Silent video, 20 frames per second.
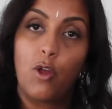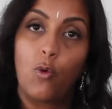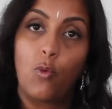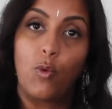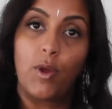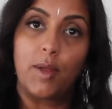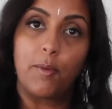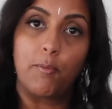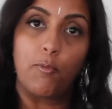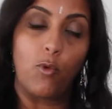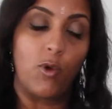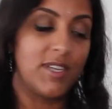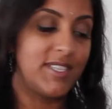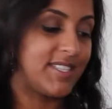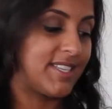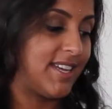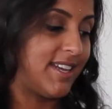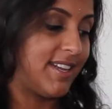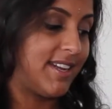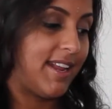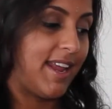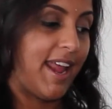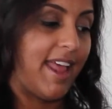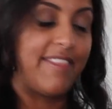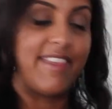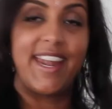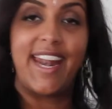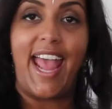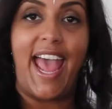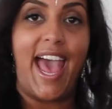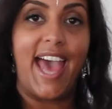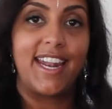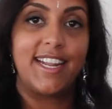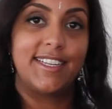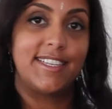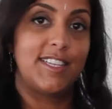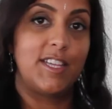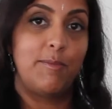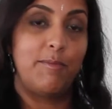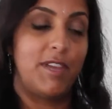whisk it, and then add it
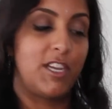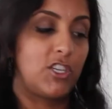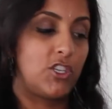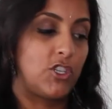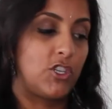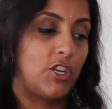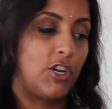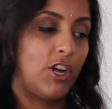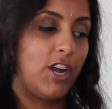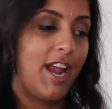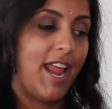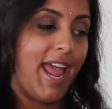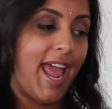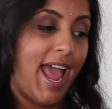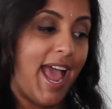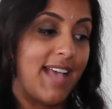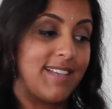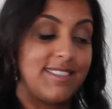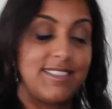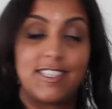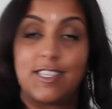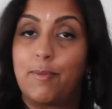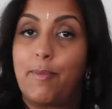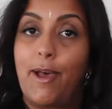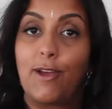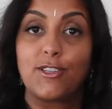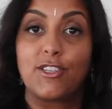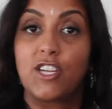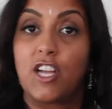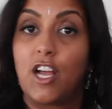to the mixture as it's about to